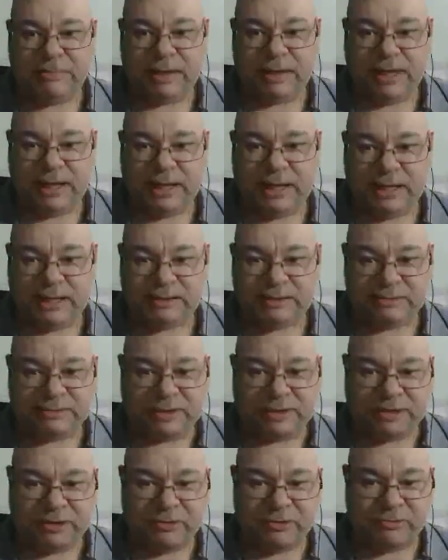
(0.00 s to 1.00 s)
And
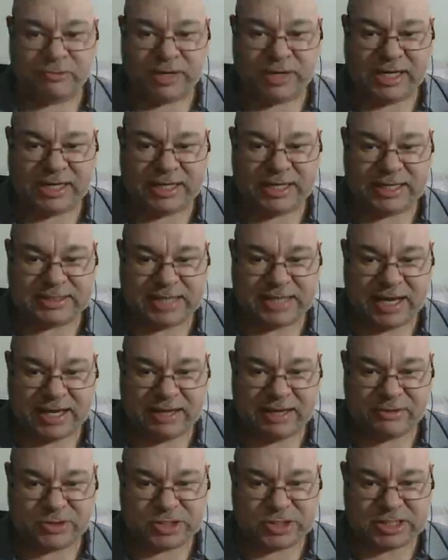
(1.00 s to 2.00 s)
they're not really
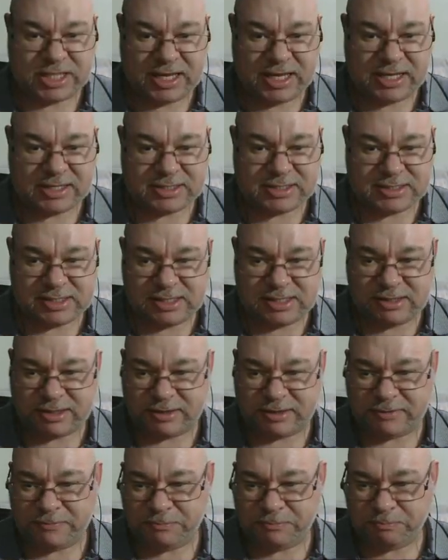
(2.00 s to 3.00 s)
attacking the stairs
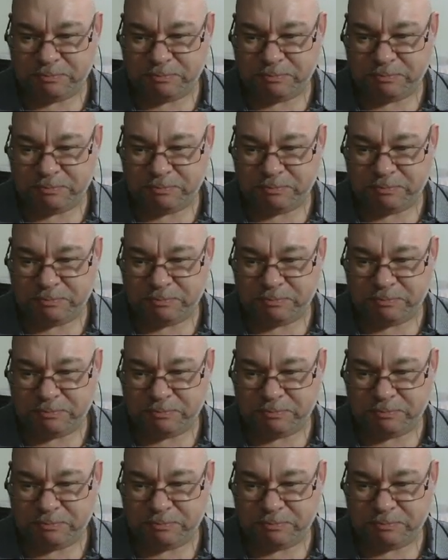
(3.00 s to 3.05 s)
either.